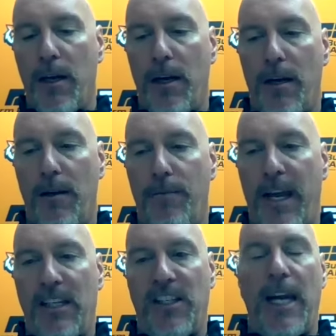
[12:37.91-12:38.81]
Uh,
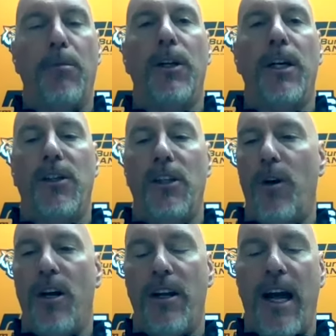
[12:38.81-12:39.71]
has enabled us as
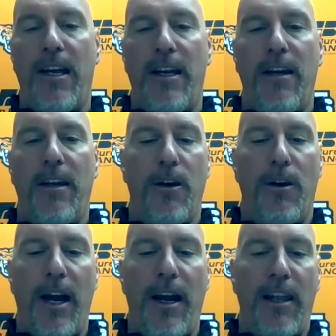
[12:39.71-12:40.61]
well, and I, you
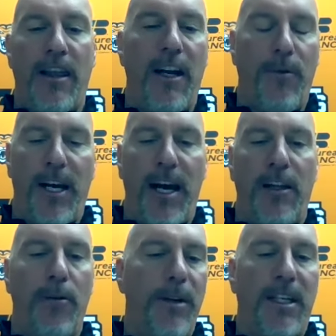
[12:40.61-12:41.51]
know, I, I think we got
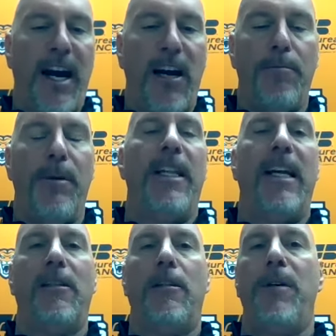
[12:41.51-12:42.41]
a little bit tired, but
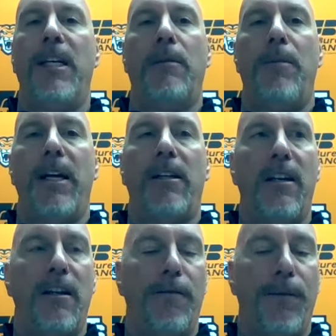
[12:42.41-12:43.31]
that's to be
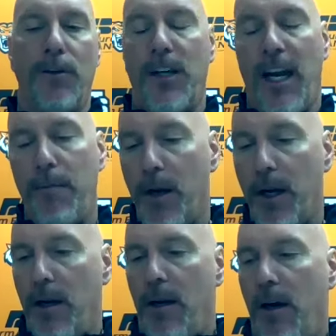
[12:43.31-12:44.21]
expected in the first game.
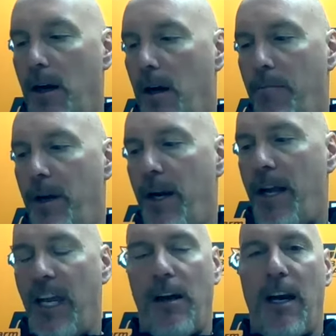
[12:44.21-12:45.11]
Uh, but
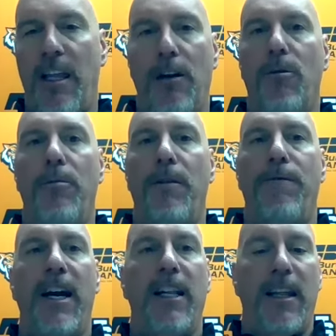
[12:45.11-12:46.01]
I think I think we'll be
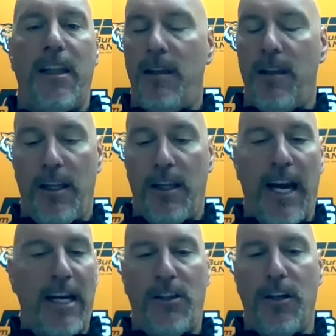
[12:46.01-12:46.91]
fine. That the, the,
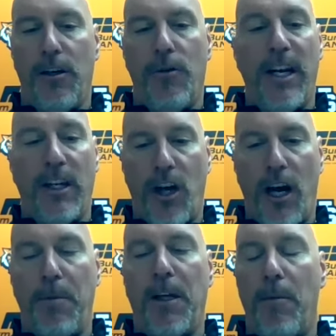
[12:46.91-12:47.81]
guys did a great
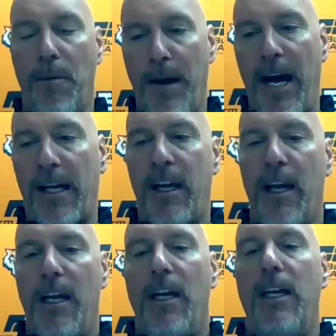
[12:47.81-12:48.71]
job coming back
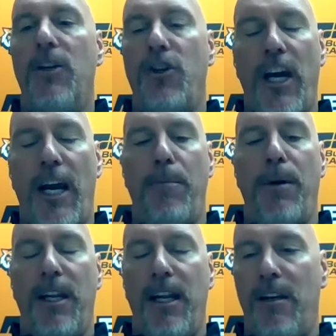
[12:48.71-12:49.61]
in
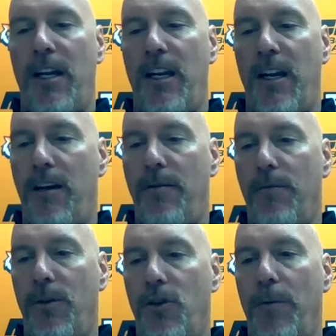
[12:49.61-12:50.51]
shape and then and
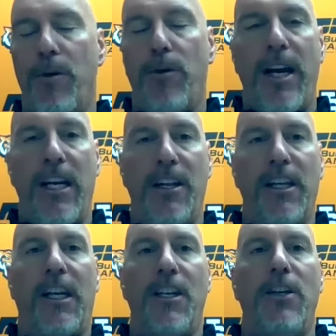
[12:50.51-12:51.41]
then jumping right into
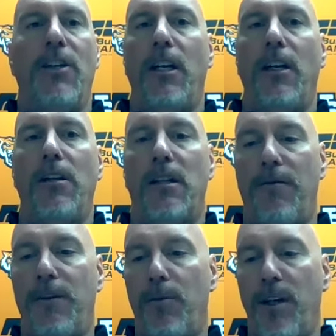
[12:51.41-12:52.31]
the conditioning and
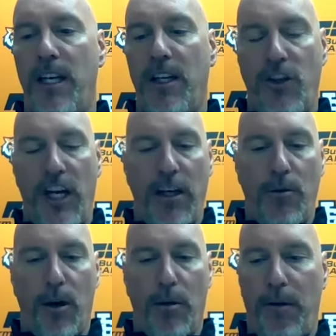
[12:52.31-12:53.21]
stuff that we did in
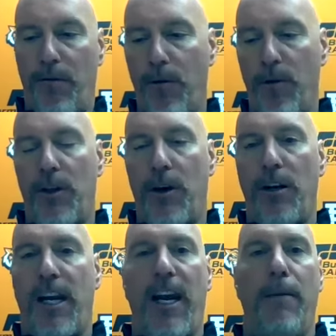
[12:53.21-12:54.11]
January before we
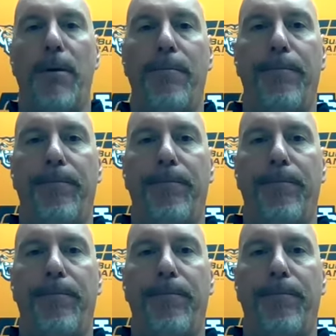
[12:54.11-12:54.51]
started camp.